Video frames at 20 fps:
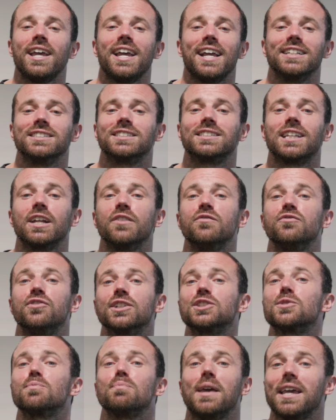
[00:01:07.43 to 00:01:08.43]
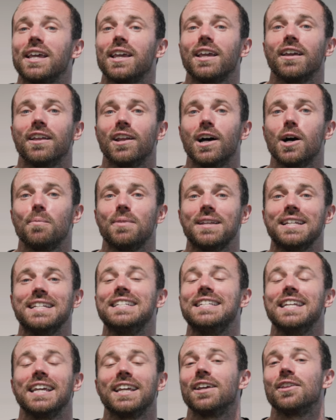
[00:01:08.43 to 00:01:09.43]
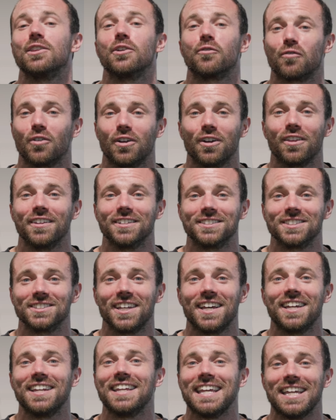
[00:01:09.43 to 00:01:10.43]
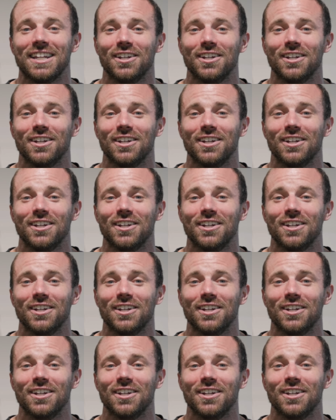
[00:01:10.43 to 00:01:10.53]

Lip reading: instead of just picking it up and digging the front of the sled